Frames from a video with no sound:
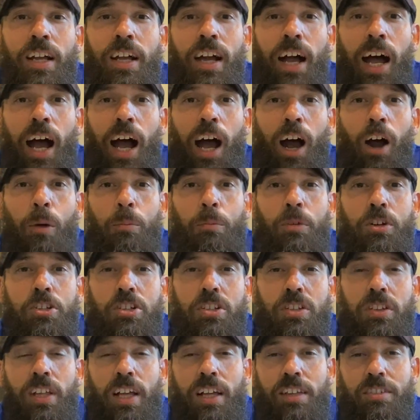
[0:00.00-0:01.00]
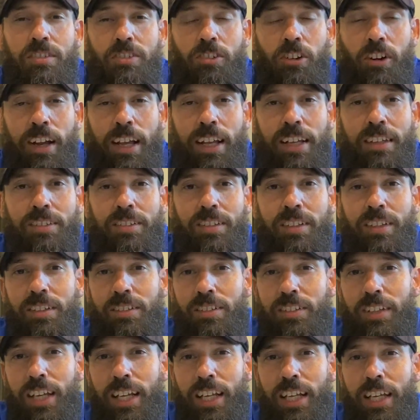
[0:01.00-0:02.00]
how much less our AC
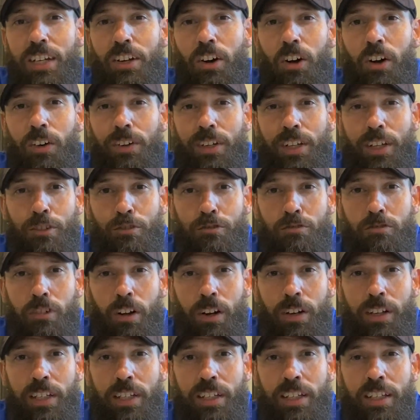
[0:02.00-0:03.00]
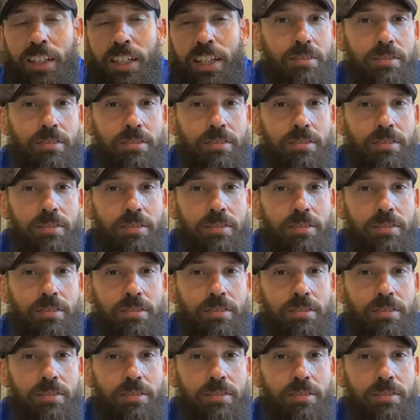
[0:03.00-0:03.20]
is kicking on and running.